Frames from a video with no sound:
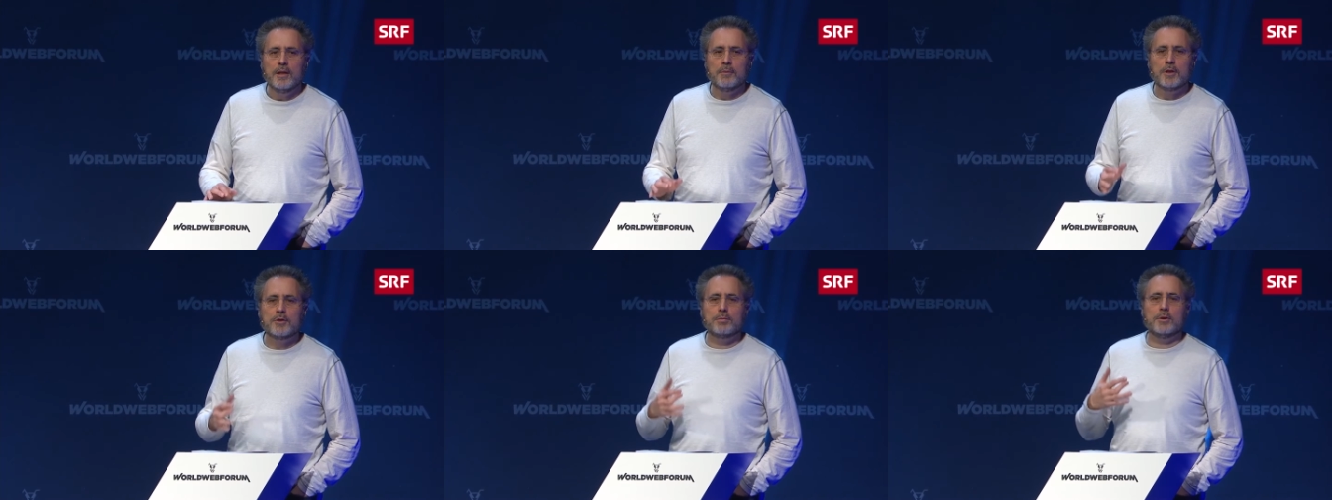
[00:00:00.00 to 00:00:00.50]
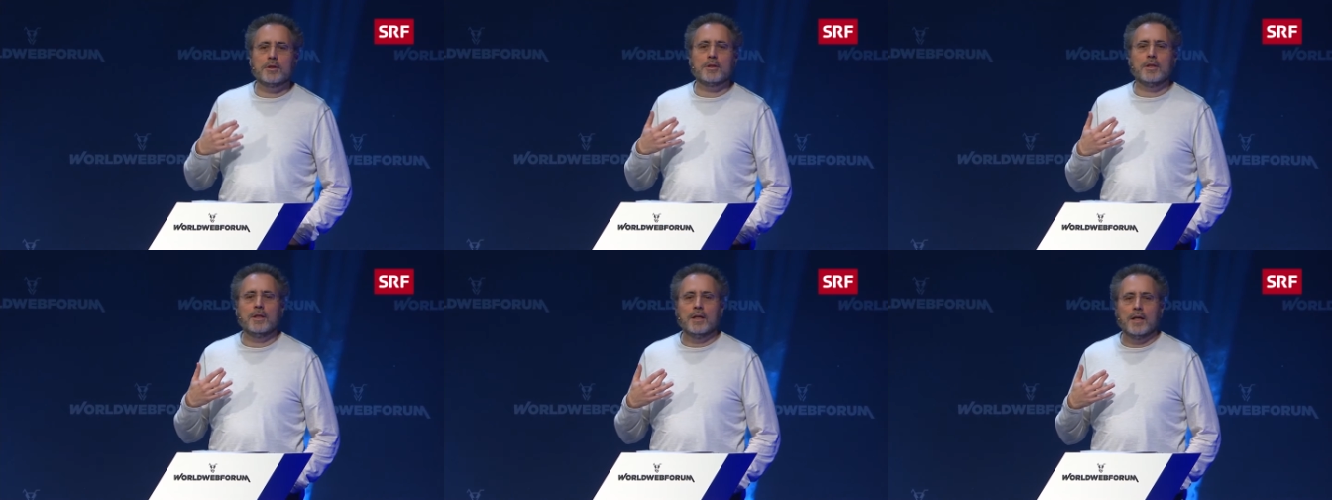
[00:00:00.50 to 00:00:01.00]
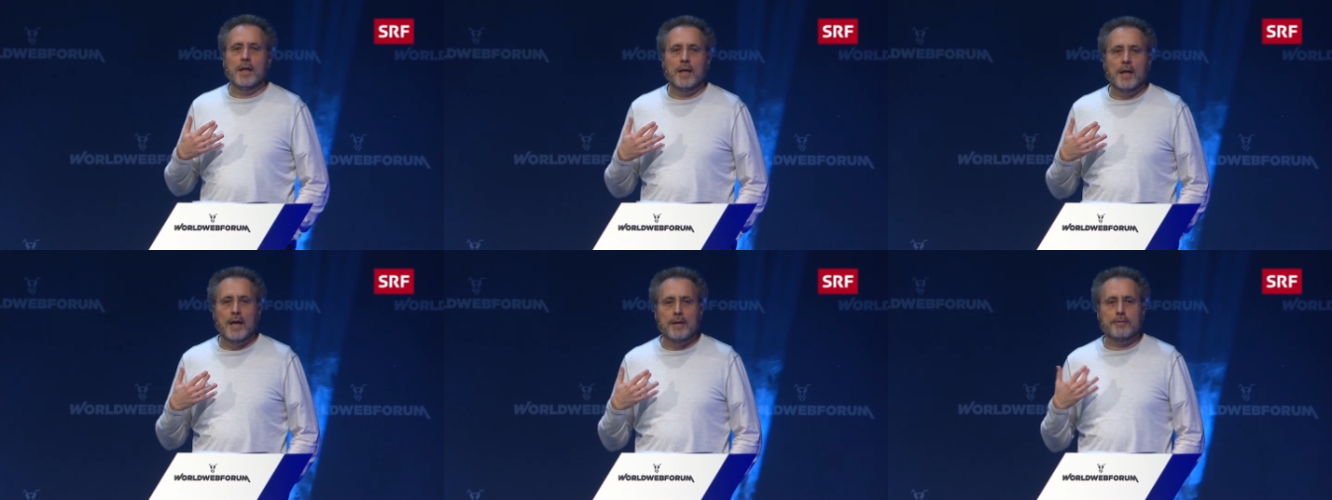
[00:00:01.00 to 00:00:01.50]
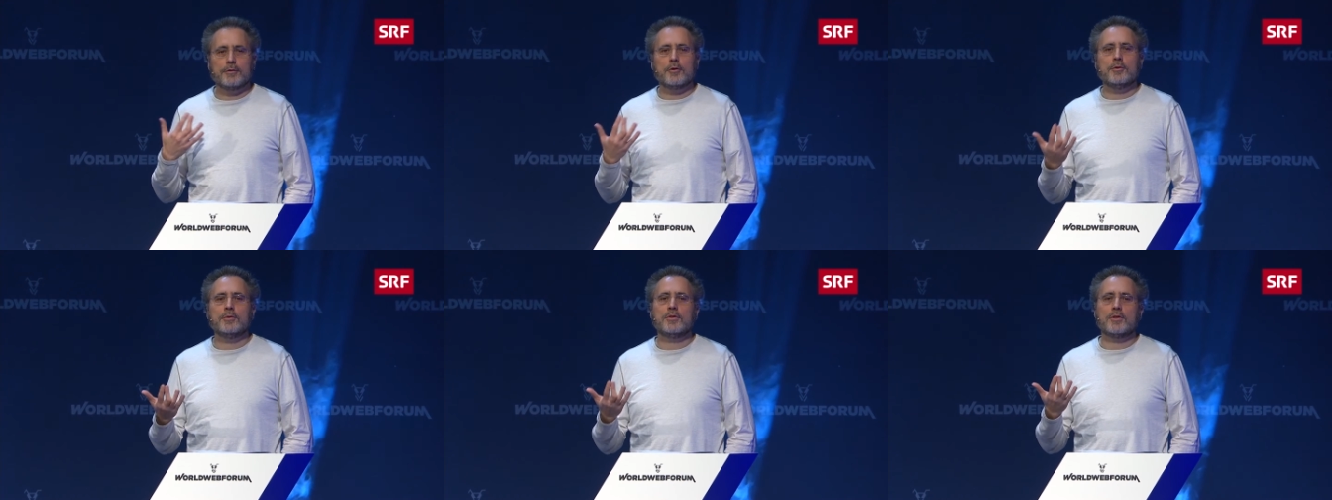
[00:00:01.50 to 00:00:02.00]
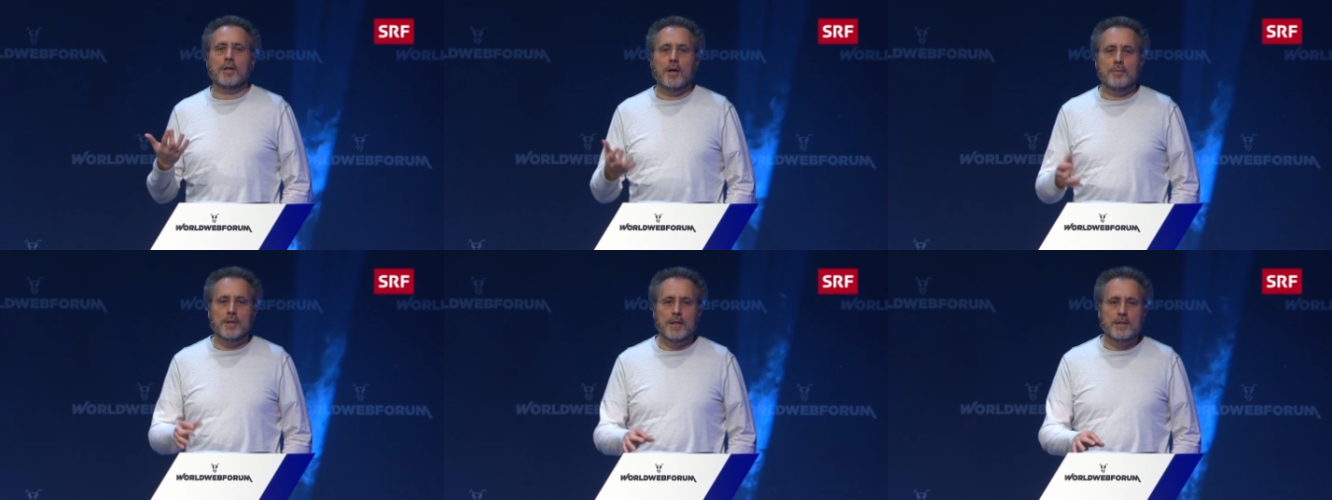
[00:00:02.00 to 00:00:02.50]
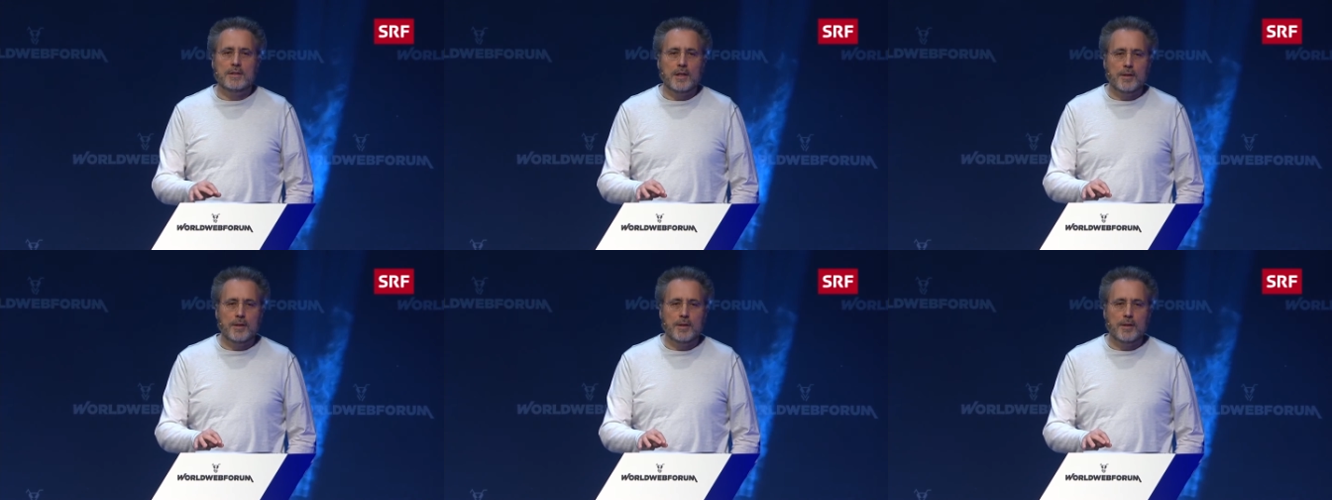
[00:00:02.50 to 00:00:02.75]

which will uh, have room to accommodate